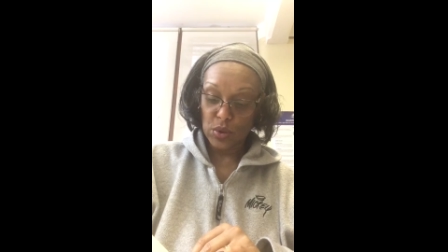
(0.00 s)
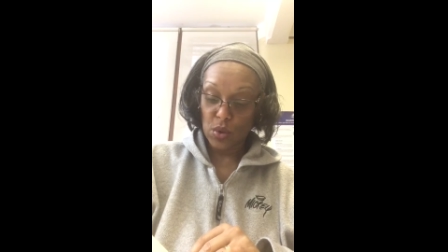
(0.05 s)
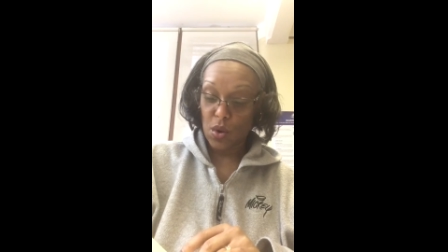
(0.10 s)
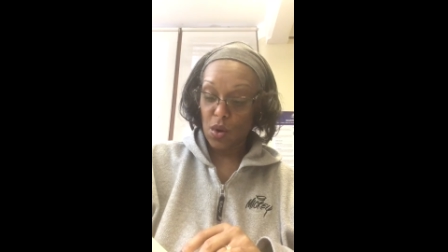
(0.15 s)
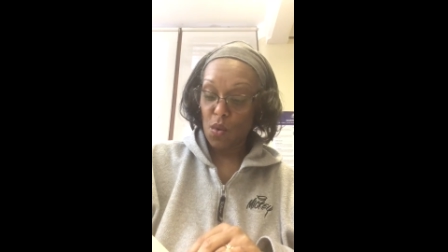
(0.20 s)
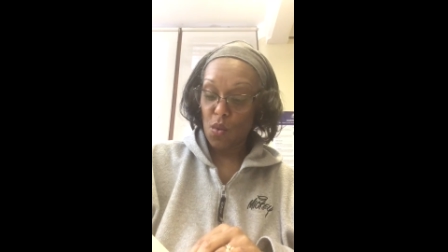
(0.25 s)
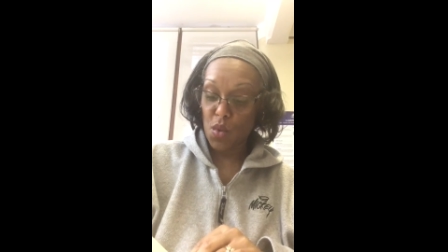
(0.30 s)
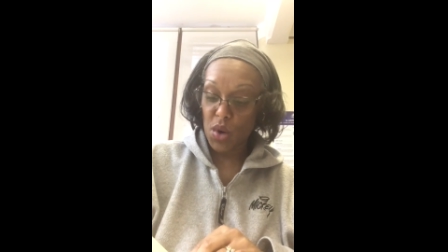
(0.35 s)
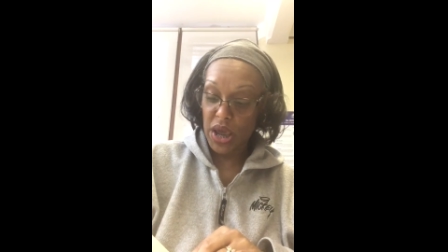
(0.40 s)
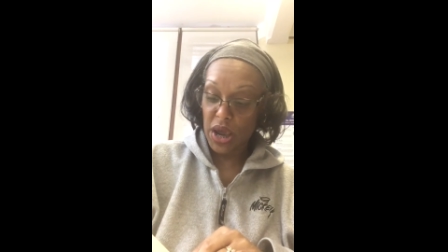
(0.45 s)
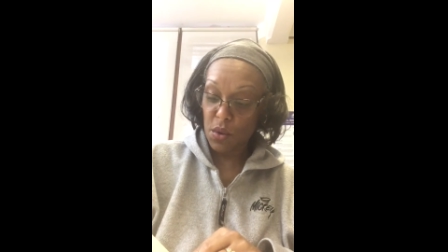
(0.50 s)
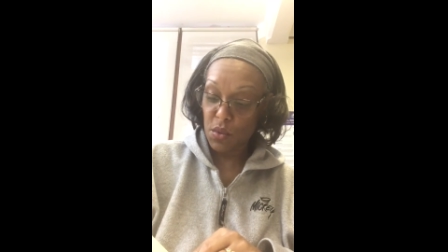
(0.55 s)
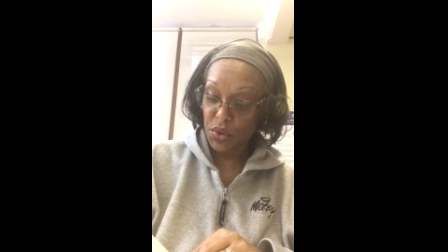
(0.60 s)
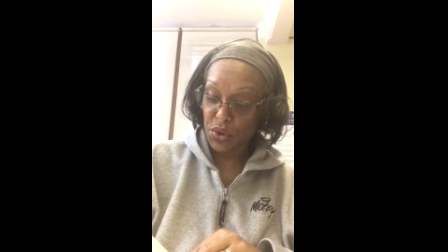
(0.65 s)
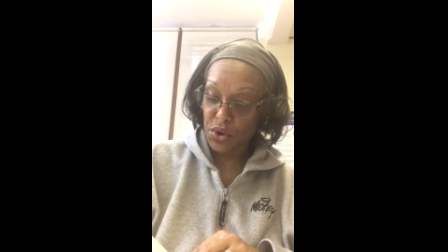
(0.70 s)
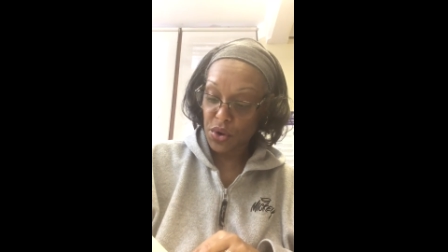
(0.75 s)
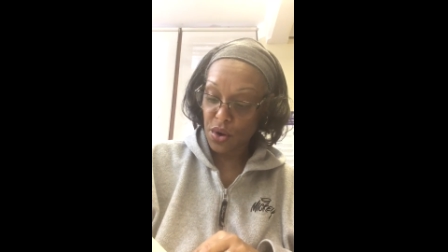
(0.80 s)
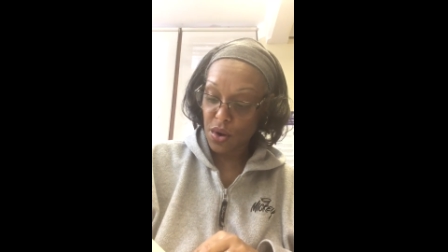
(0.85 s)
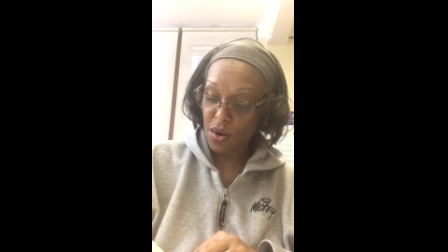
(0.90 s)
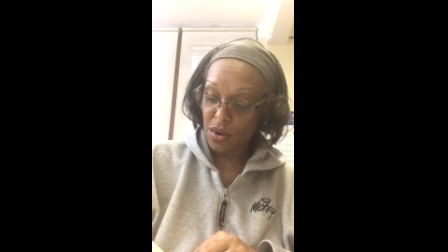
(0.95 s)
or a wig with
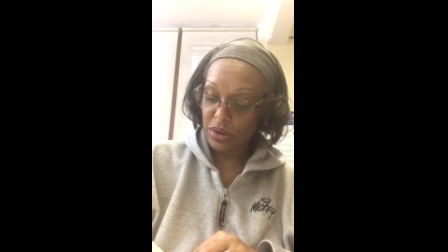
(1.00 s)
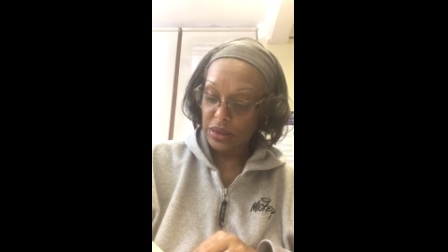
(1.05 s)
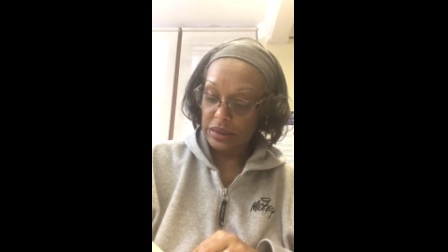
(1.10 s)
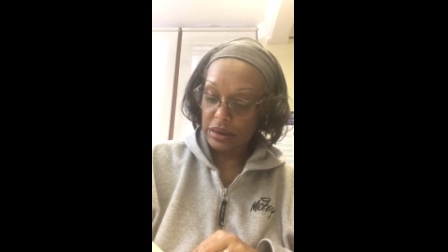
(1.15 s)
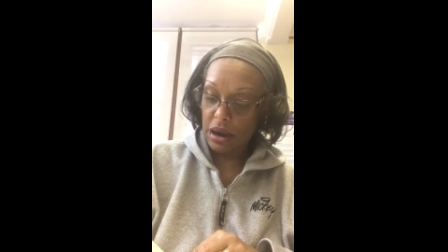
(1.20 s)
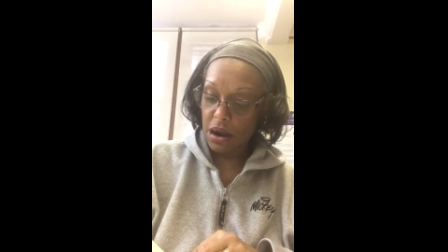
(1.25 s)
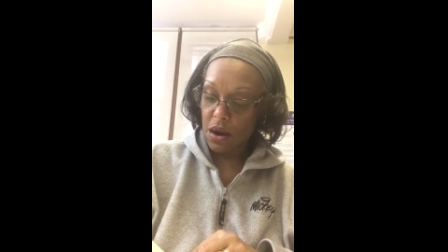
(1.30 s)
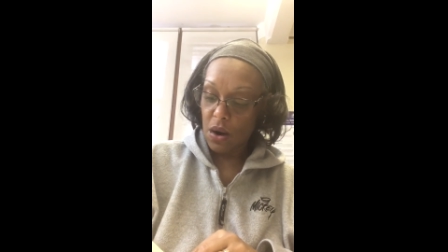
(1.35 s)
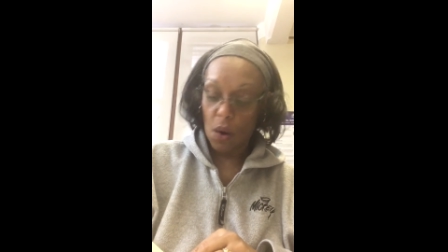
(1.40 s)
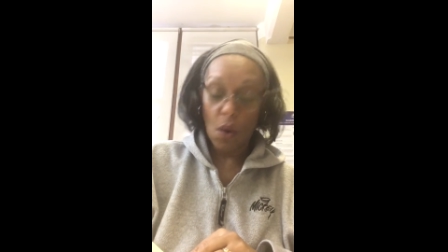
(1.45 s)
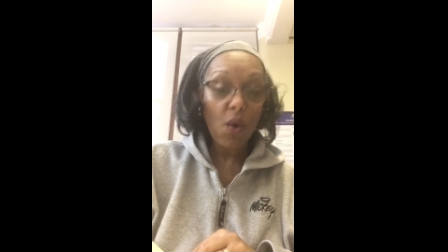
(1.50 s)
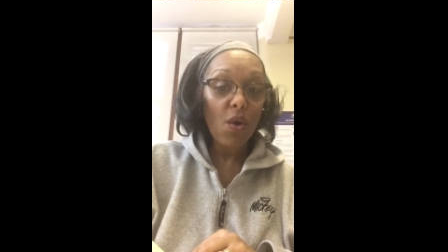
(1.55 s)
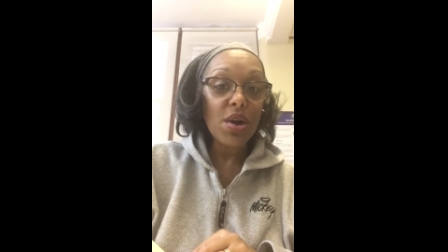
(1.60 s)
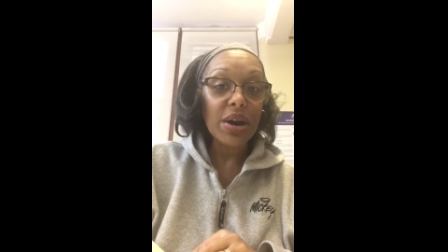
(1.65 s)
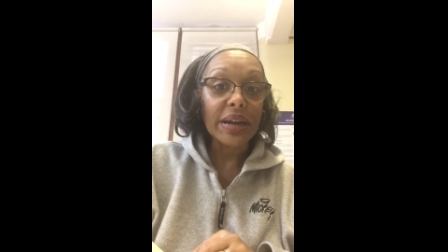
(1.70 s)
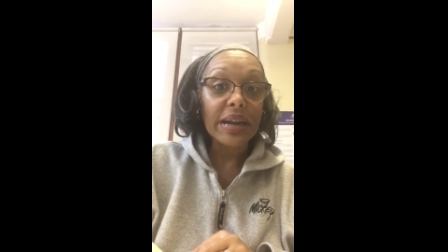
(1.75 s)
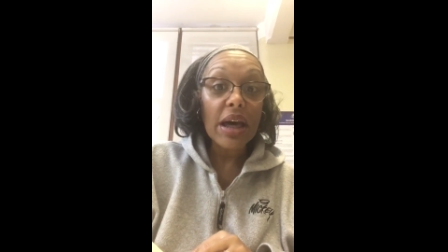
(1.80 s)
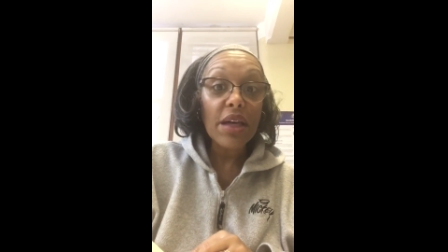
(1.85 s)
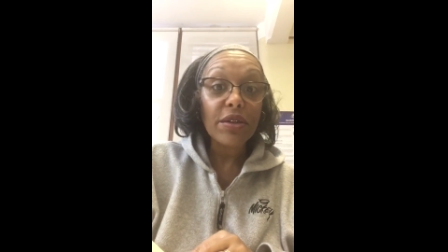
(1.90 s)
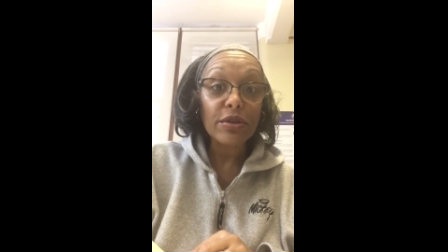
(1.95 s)
curls, or
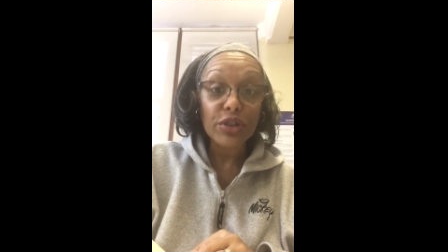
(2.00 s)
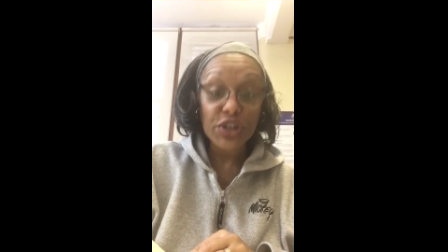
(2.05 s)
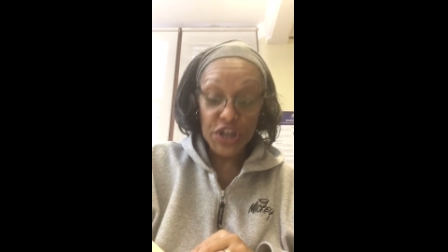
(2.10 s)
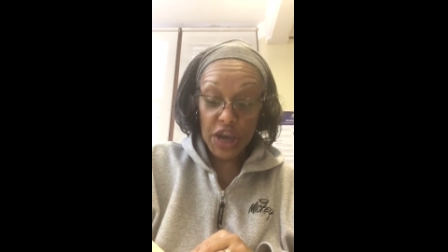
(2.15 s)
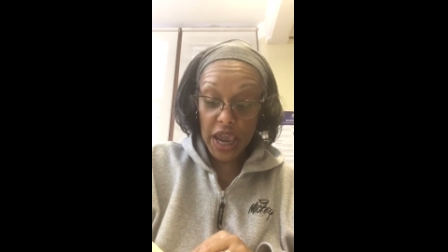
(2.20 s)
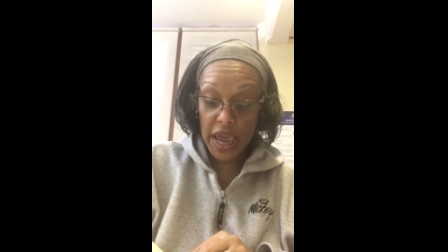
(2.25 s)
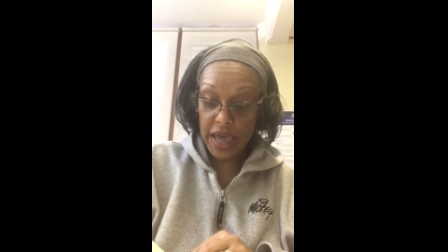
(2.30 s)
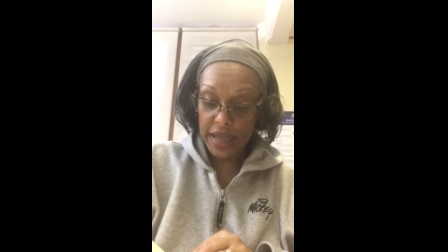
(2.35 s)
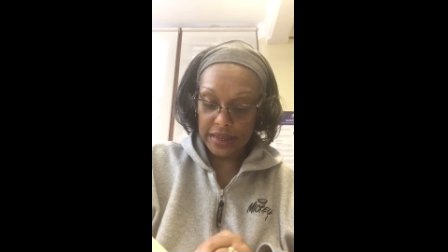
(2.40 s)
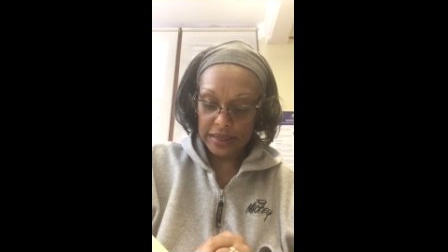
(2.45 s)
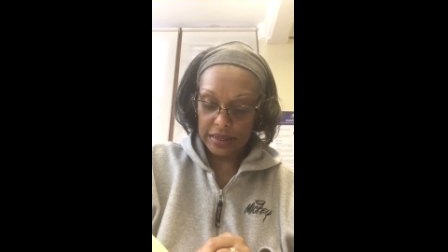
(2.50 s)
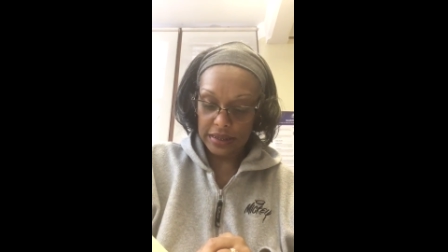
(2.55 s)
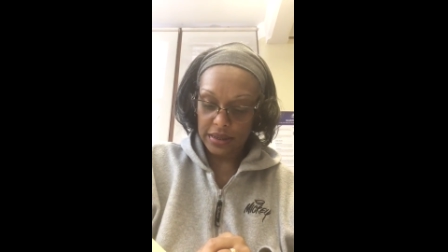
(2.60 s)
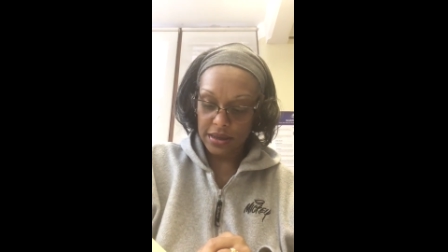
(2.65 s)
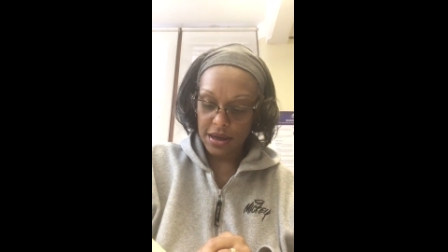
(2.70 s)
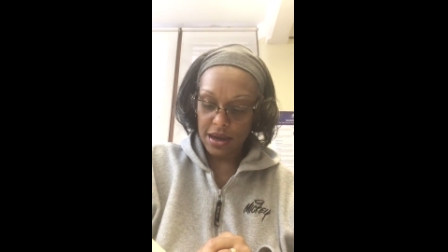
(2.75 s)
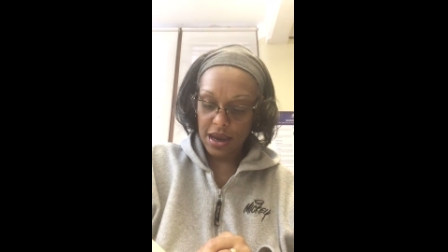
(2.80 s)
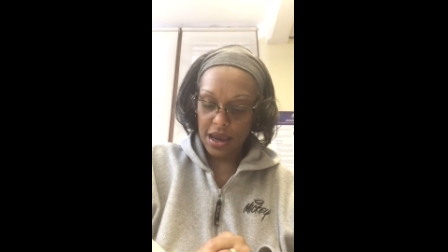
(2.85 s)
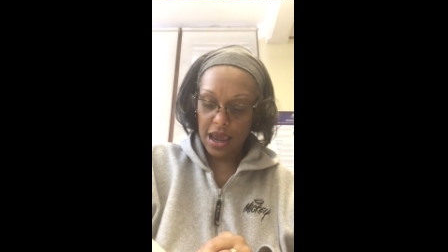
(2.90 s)
another chance.